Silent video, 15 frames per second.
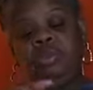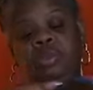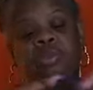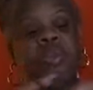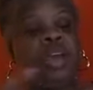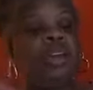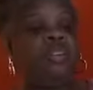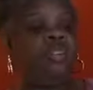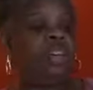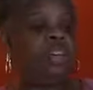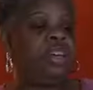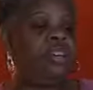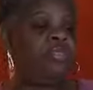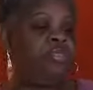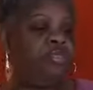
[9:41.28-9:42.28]
traffic
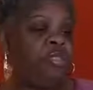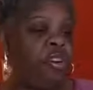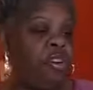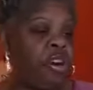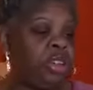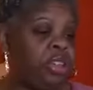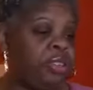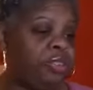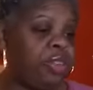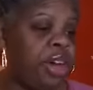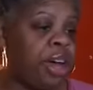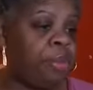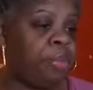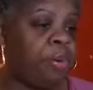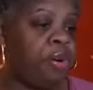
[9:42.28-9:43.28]
and hard to
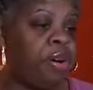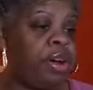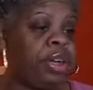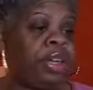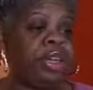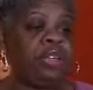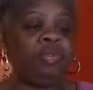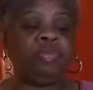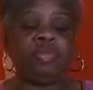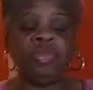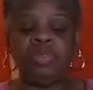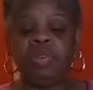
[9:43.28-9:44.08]
find parking